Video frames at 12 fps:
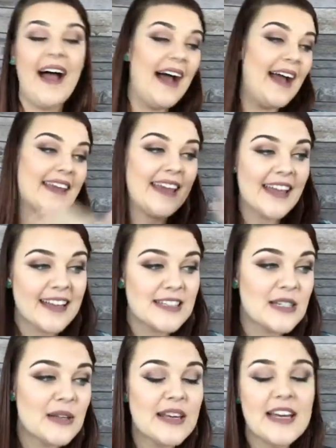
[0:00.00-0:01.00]
I can't
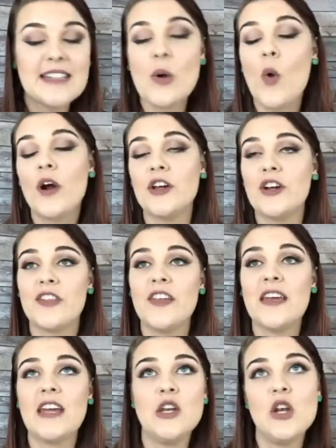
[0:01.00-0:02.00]
do this, or you're
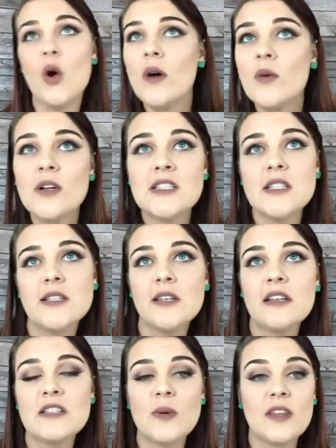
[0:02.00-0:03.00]
thinking no one wants to do
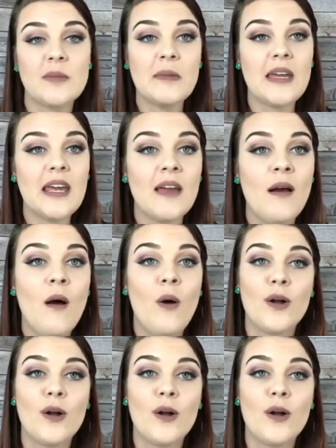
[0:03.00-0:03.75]
this with me,